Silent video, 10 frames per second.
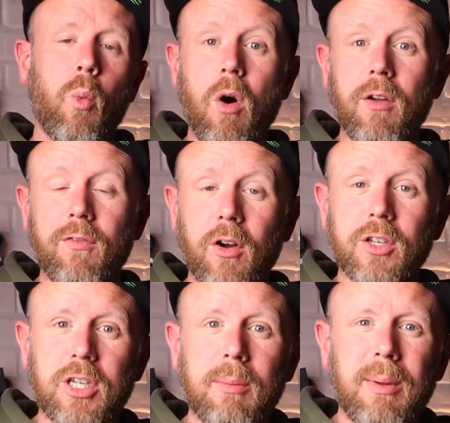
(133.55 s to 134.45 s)
Wi-Fi
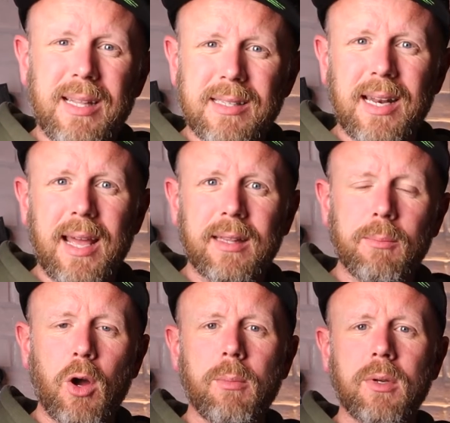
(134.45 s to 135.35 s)
and cheap internet at the
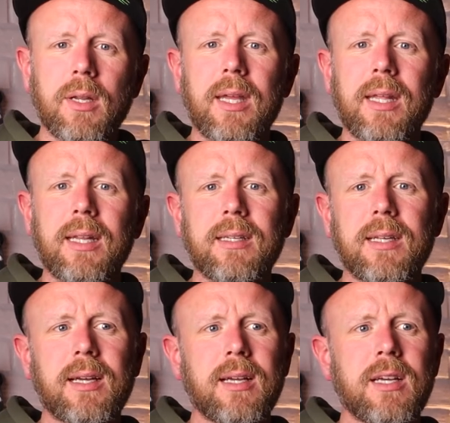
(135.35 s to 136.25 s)
moment in
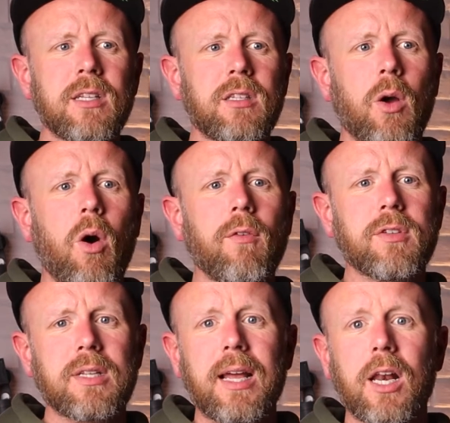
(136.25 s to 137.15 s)
India. So
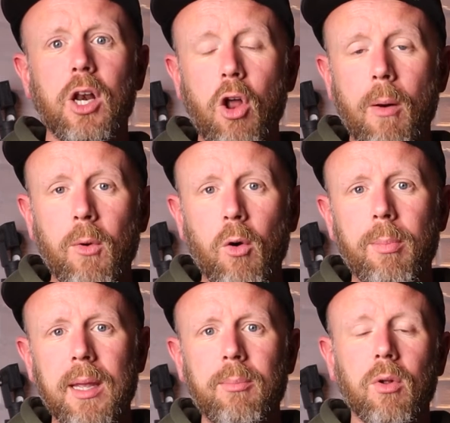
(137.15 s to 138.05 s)
obviously a lot more
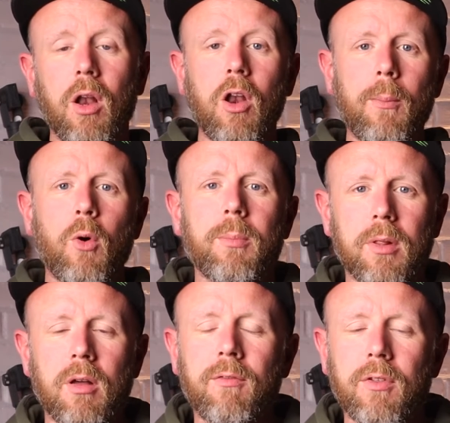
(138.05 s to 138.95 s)
of
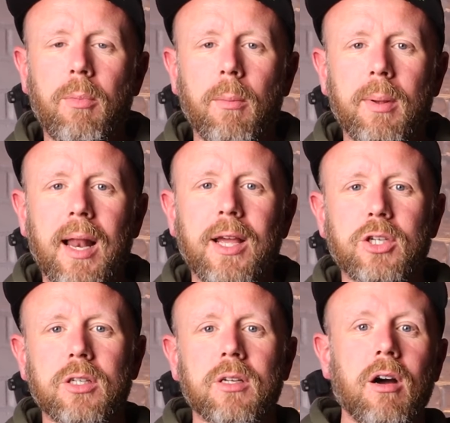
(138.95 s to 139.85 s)
the
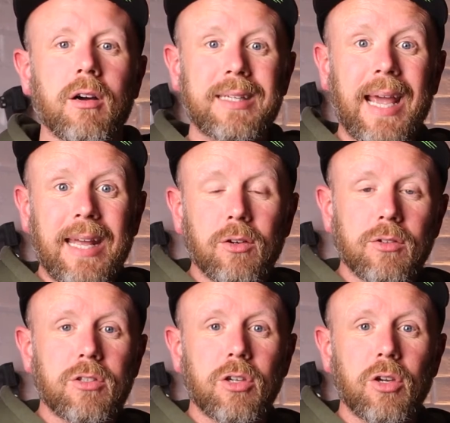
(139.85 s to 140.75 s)
population are getting
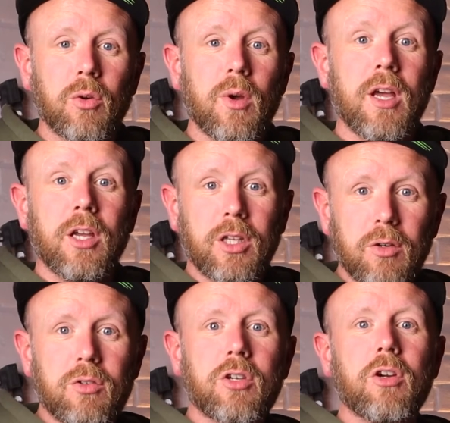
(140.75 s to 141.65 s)
onto
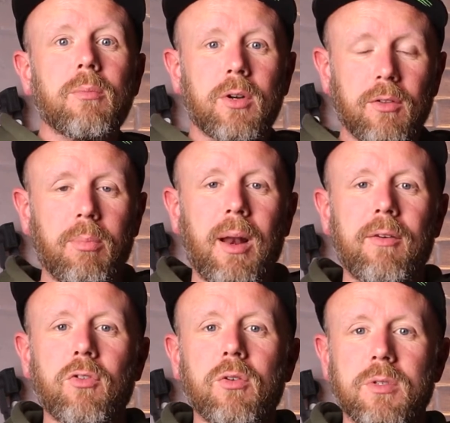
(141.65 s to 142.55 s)
YouTube and other
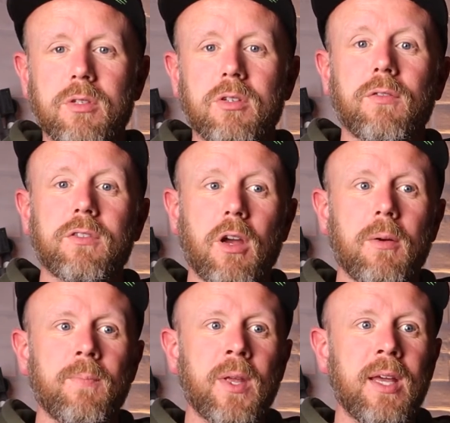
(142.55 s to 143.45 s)
platforms and stuff.
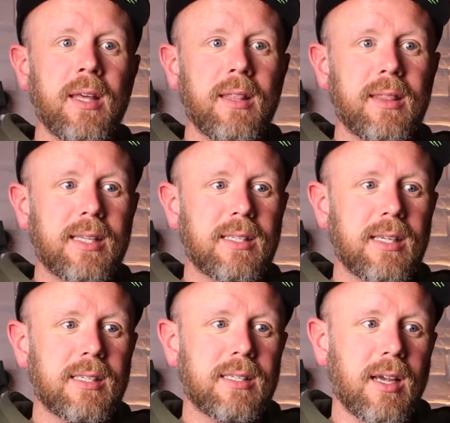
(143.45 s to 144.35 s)
So this
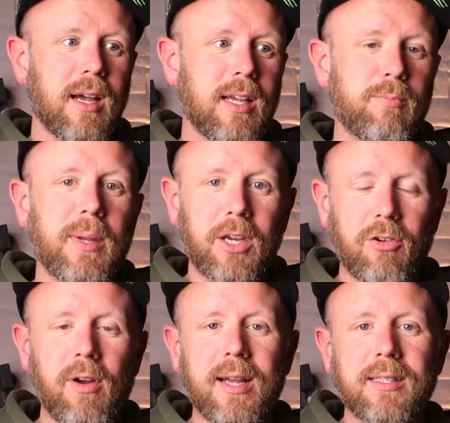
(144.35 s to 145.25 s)
is, it's been
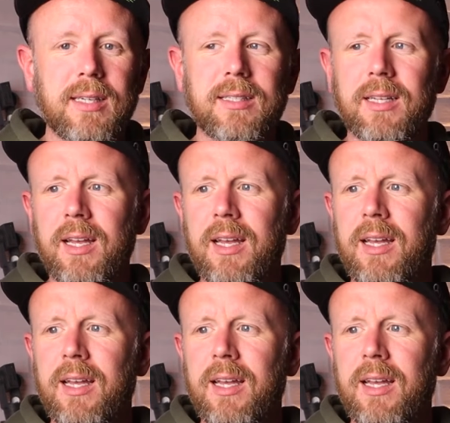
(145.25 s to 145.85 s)
created.